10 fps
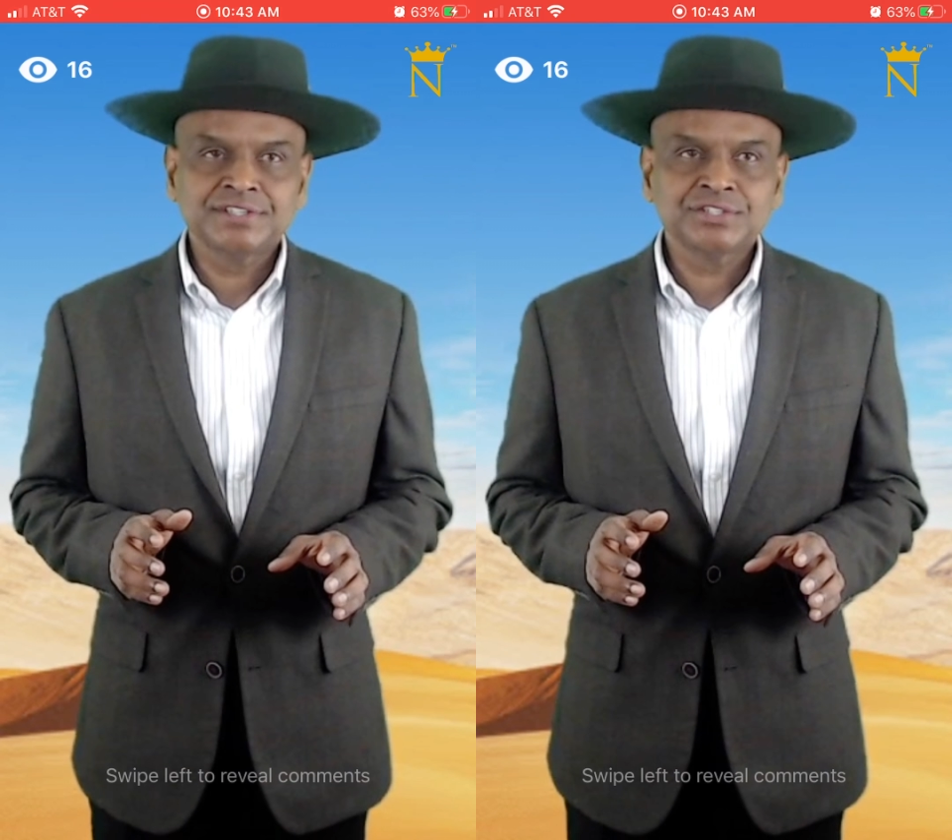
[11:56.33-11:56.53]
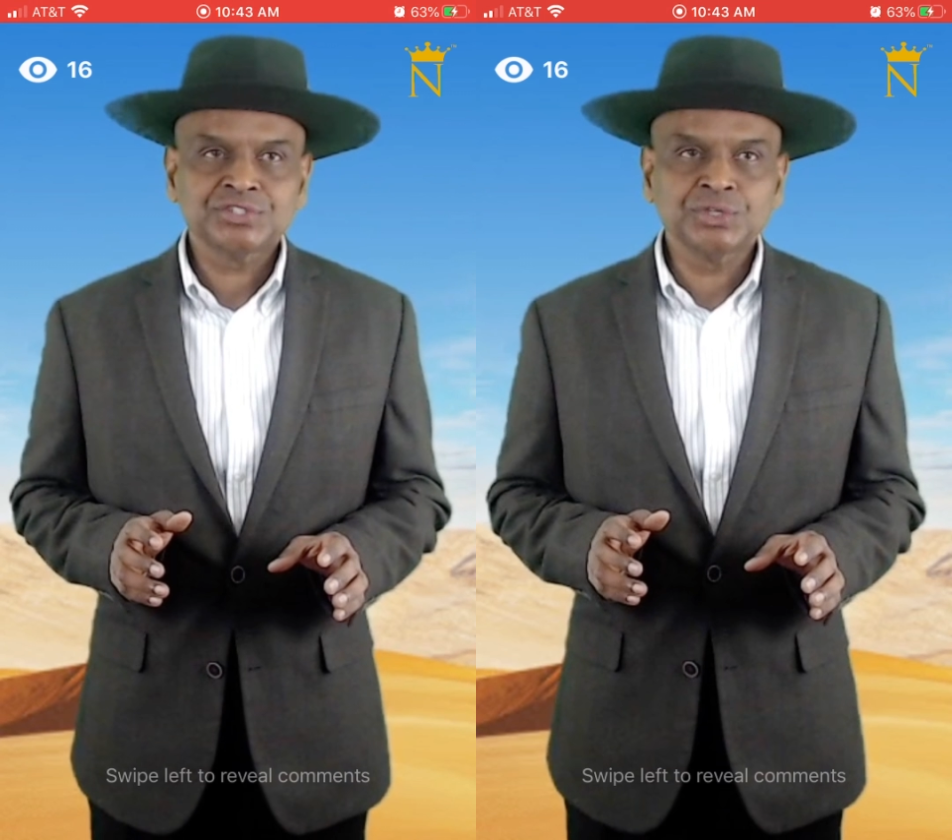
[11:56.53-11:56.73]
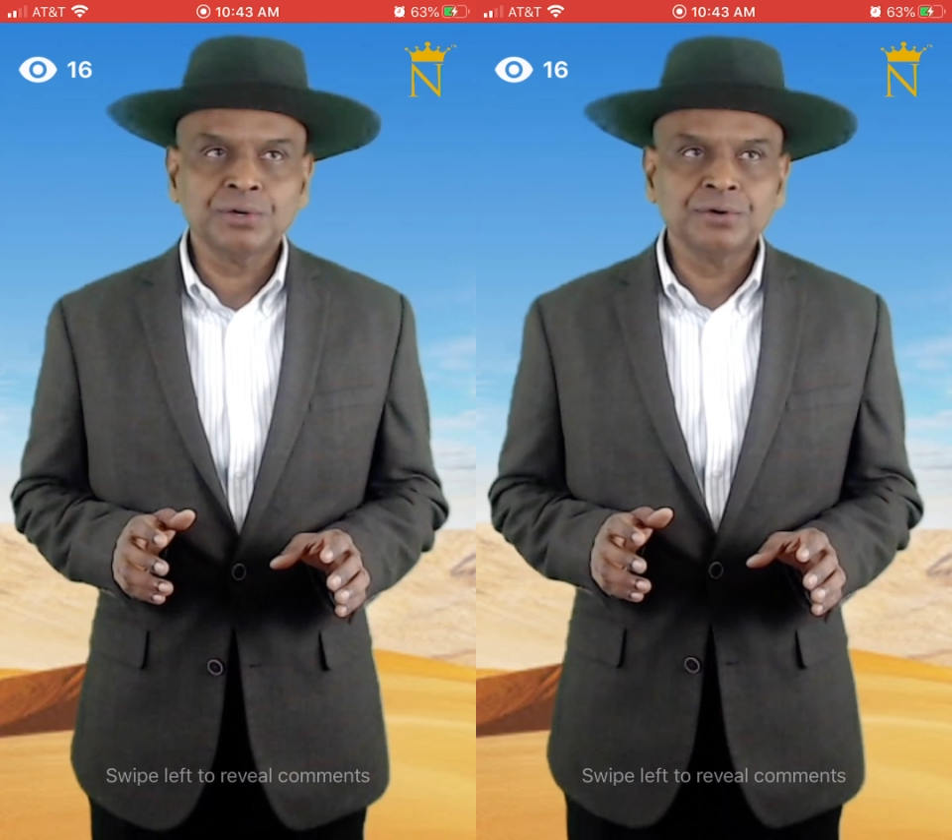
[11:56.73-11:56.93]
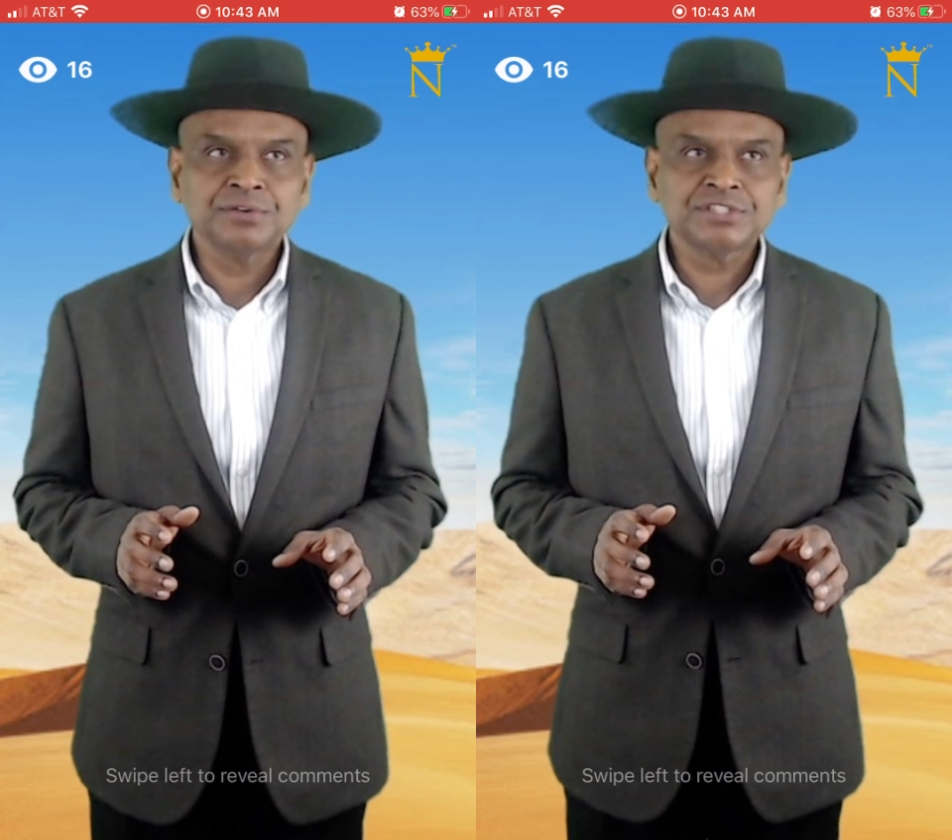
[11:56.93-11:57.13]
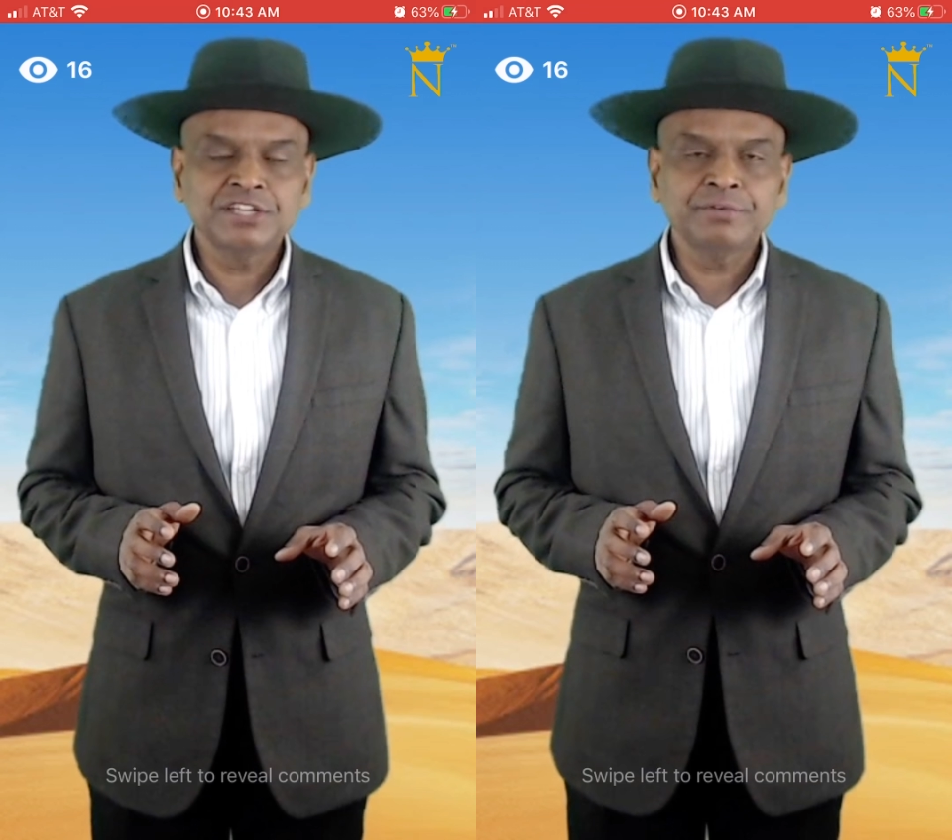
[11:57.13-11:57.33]
So
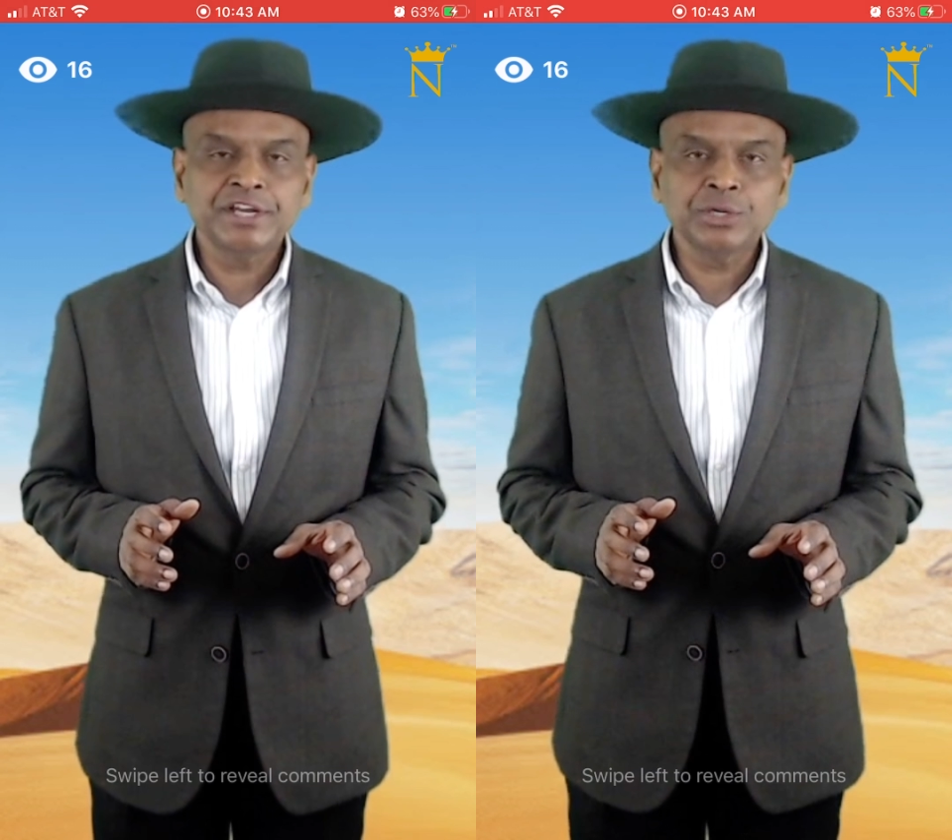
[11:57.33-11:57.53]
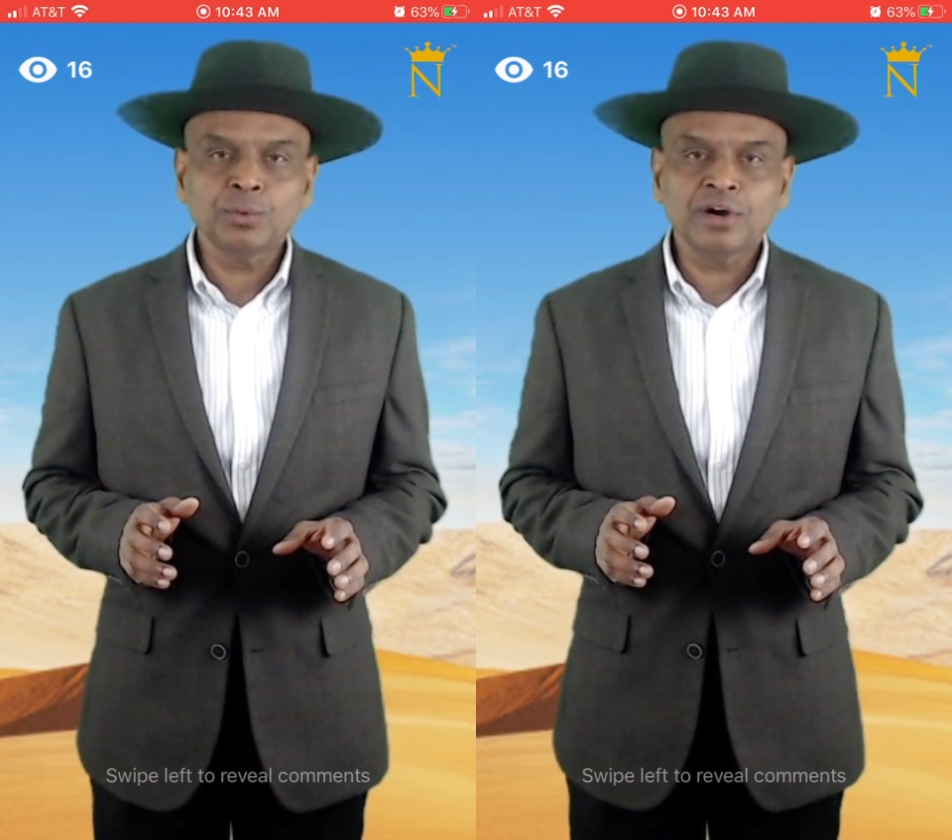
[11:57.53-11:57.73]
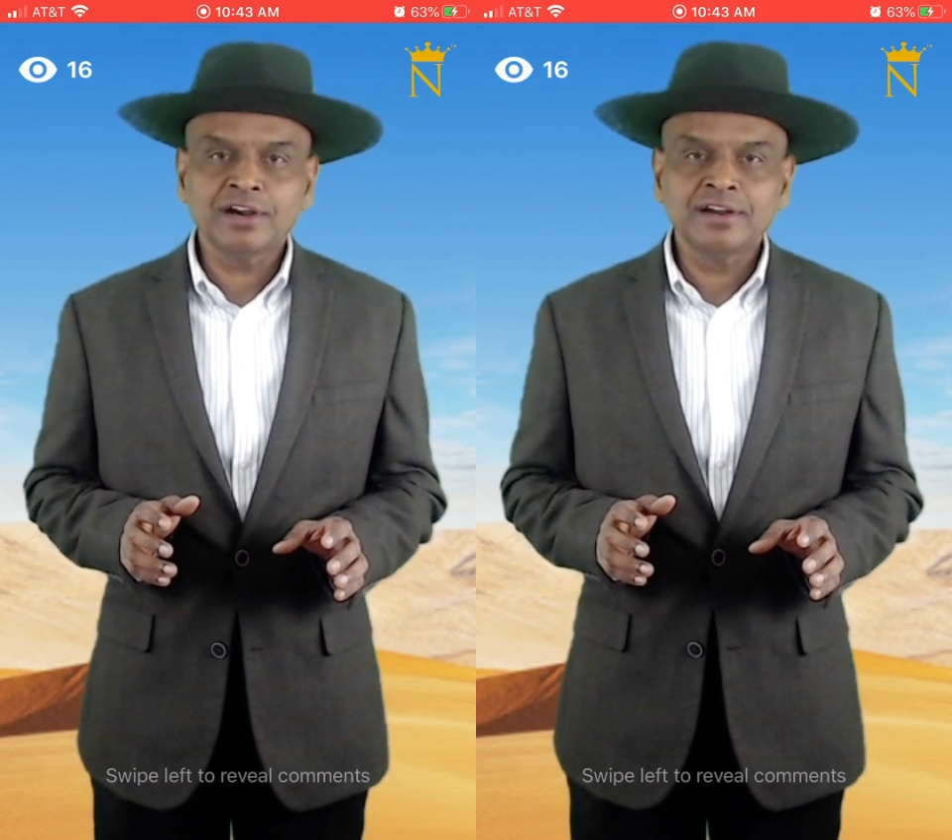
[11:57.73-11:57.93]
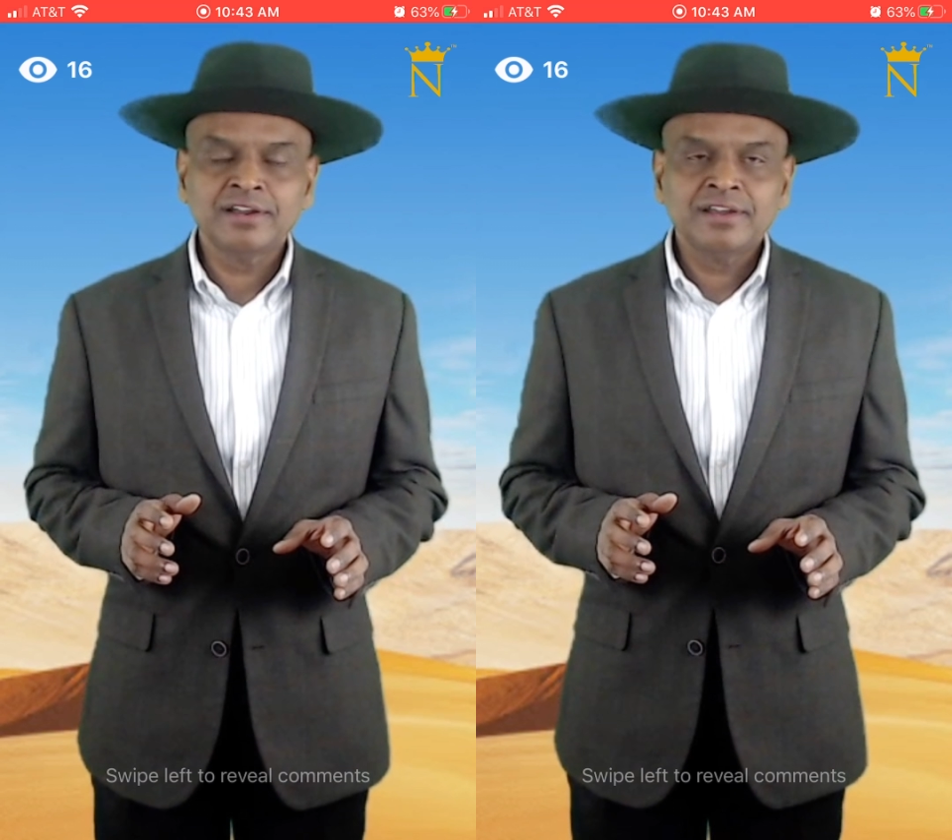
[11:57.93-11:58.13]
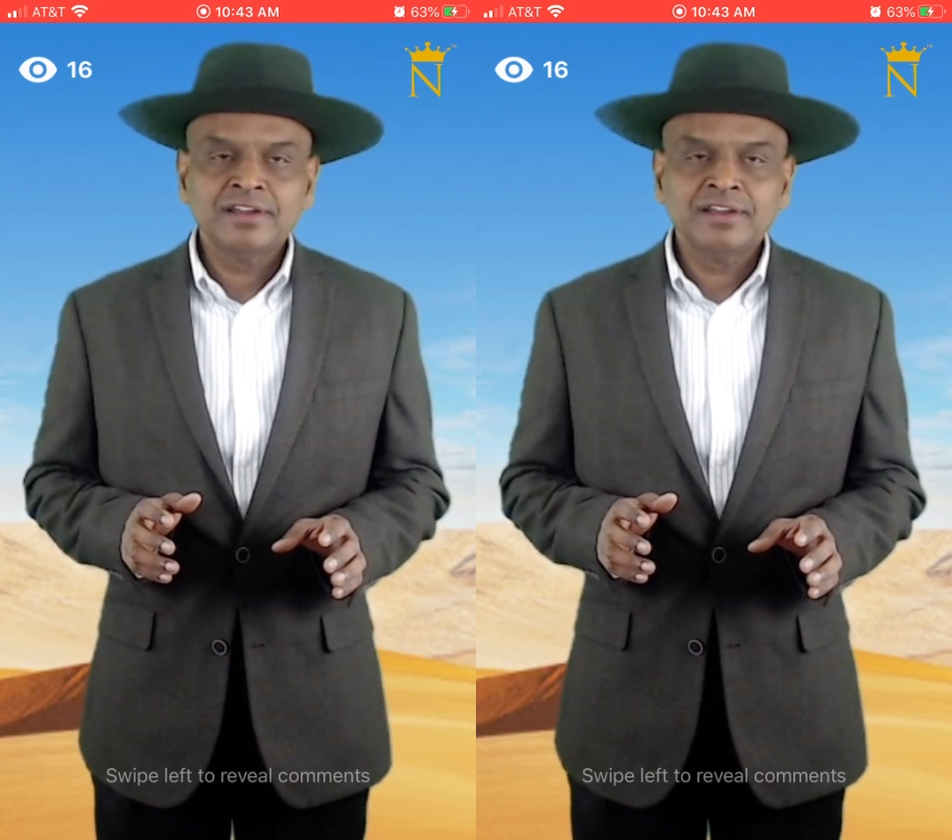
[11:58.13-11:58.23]
see where you are.